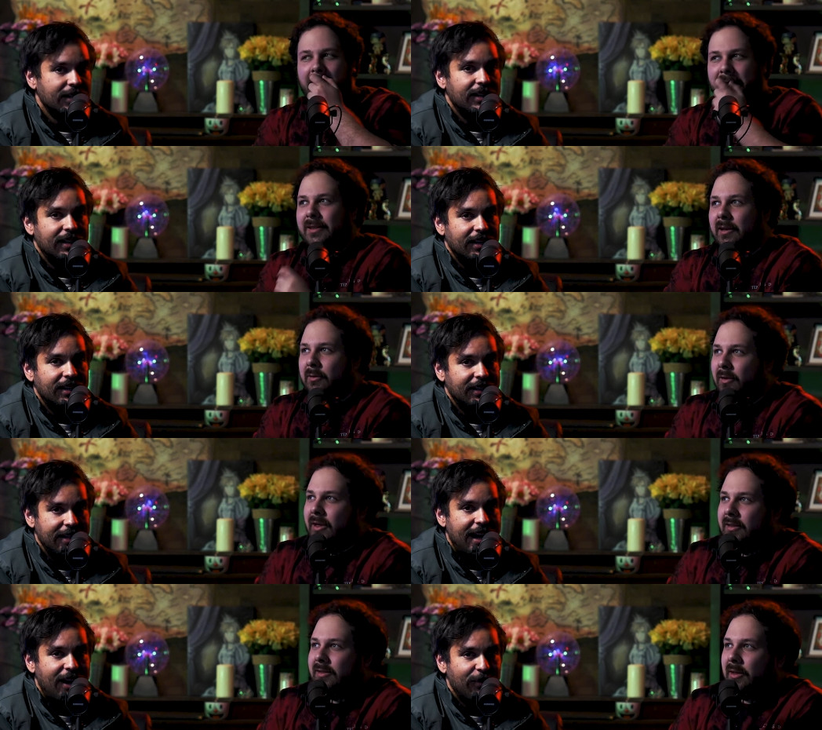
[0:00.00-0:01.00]
Speaker 1: etc.
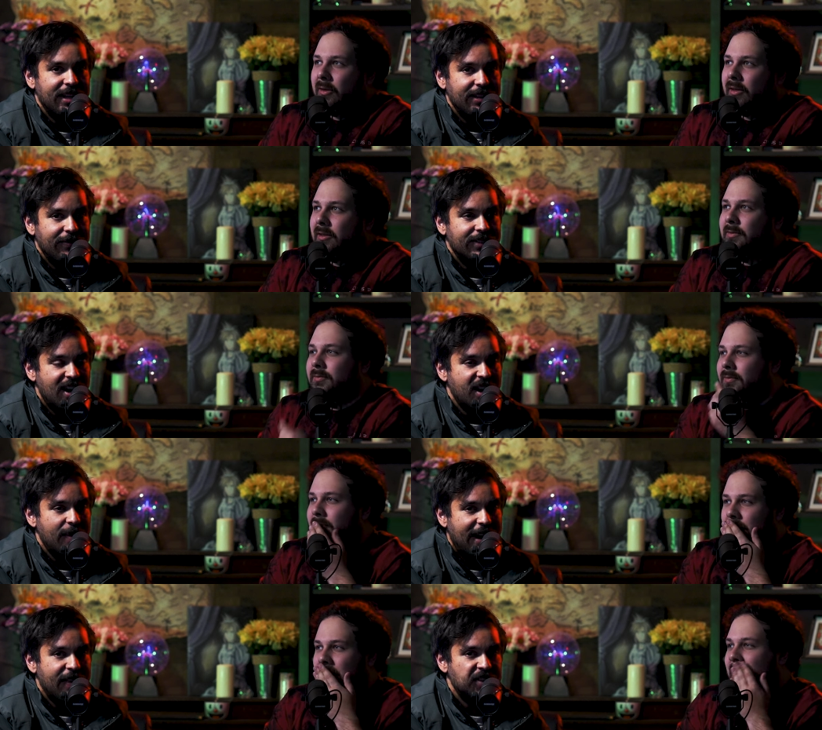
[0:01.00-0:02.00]
Speaker 2: Yeah, et we didn't even talk
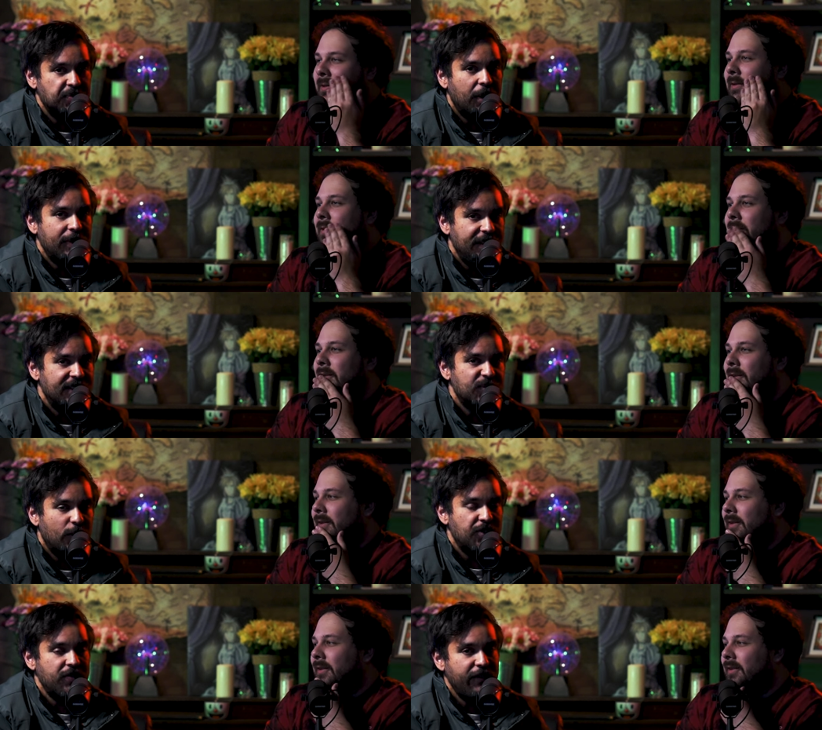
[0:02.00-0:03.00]
about how that's probably the
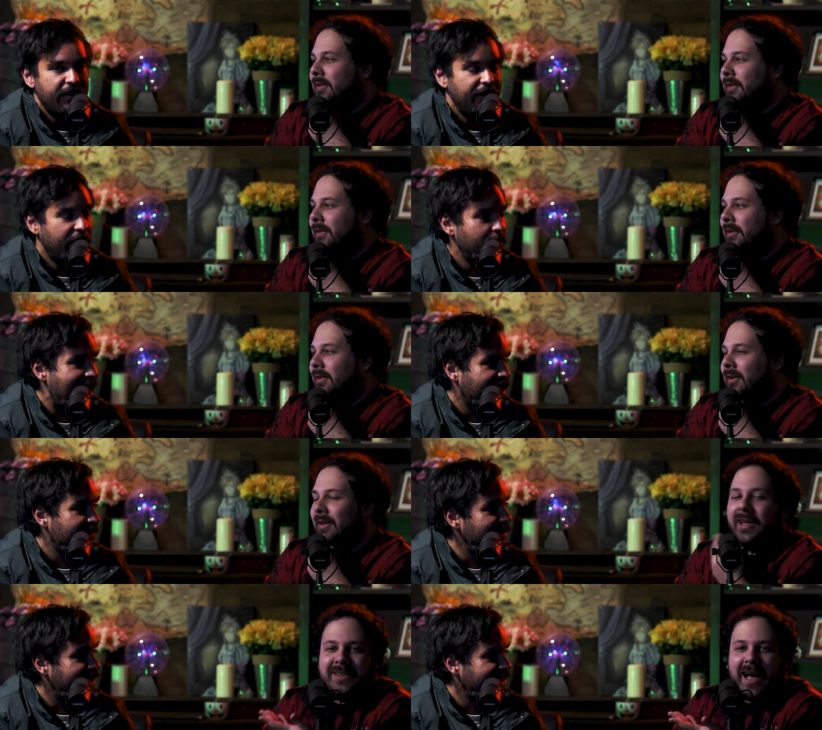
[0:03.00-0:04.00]
inspiration for the film Mac
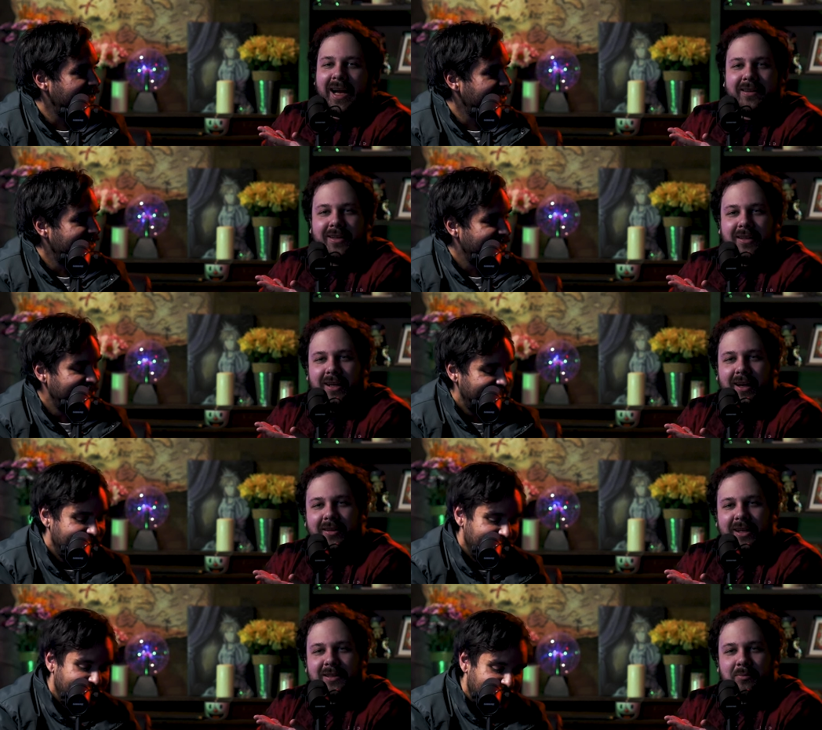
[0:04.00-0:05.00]
Speaker 1: and Me. Exactly.
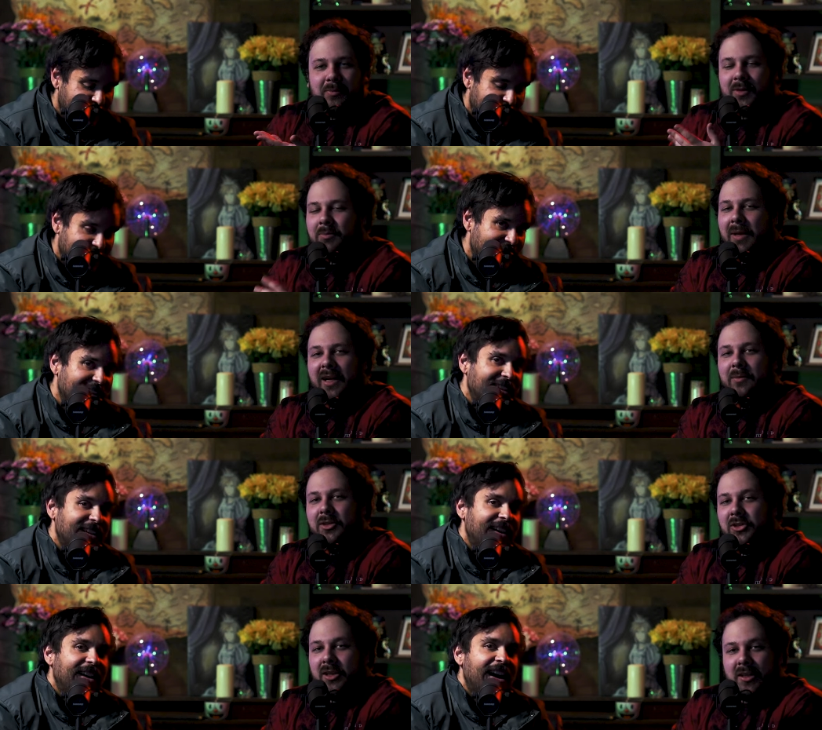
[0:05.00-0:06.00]
Yeah, that's Mac and Me shit.